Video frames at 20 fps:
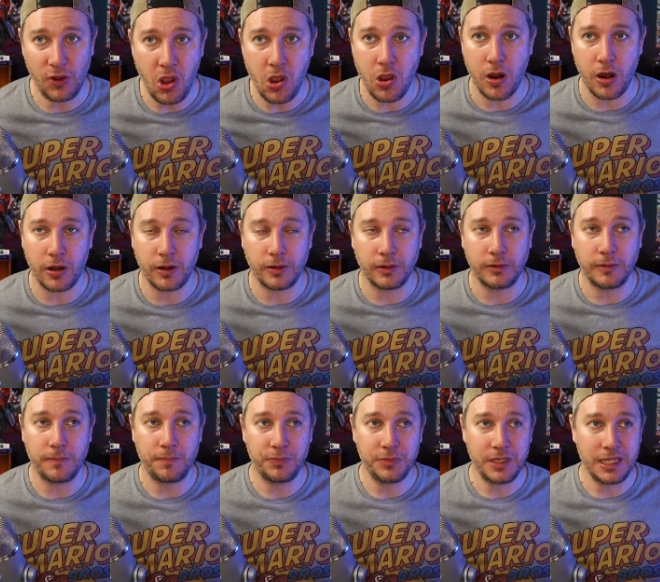far,
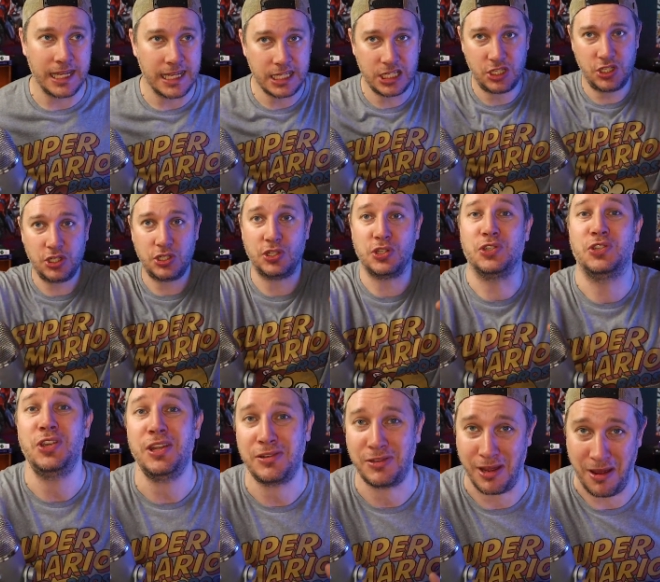it's just a
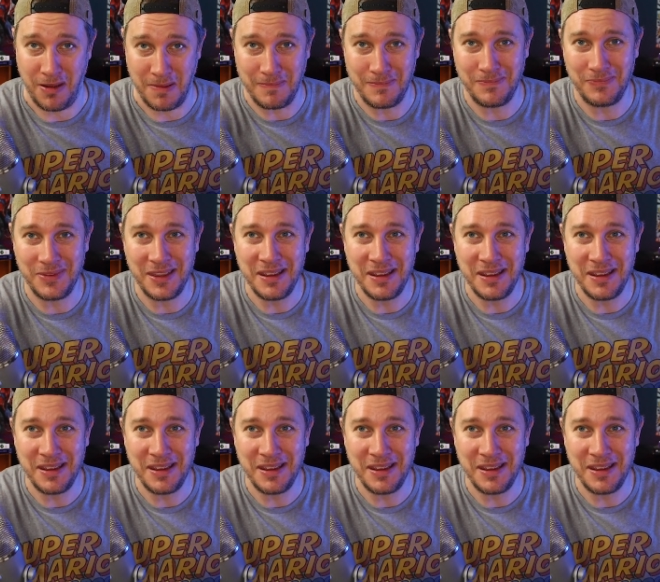sitcom.